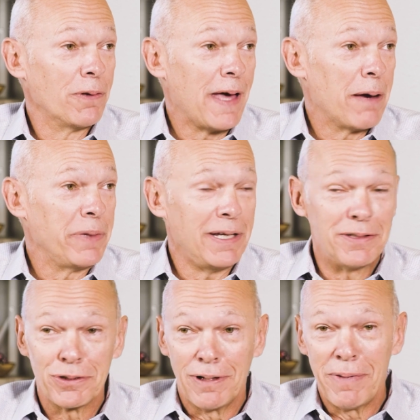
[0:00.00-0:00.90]
what that
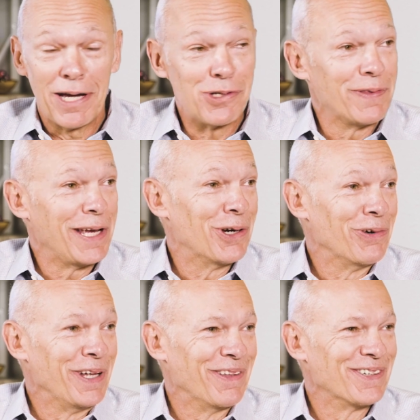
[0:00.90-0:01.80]
means, so I imagine they
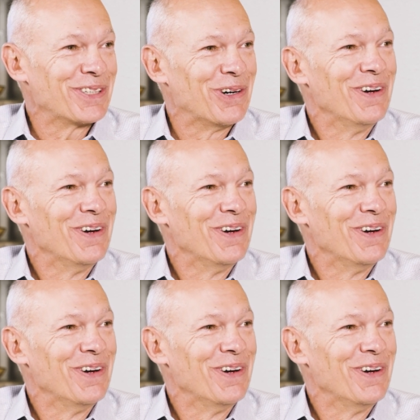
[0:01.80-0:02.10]
don't either. So.